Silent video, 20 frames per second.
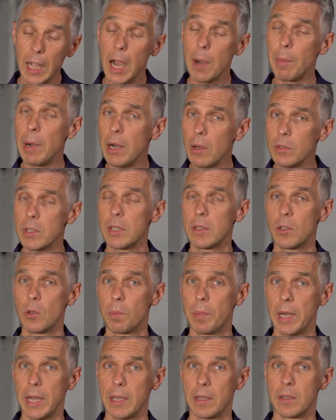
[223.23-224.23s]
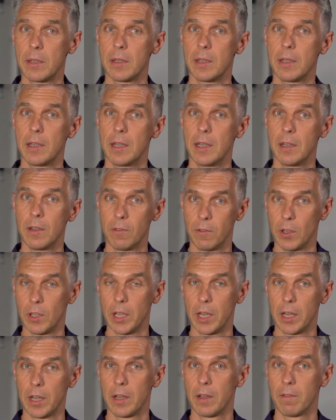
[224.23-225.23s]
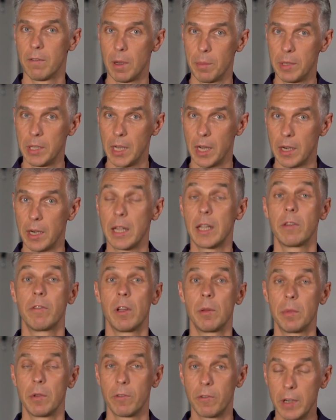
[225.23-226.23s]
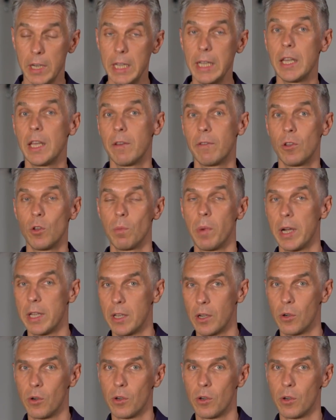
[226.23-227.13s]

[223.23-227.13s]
amount that you paid for the webinar. It will be free if you buy the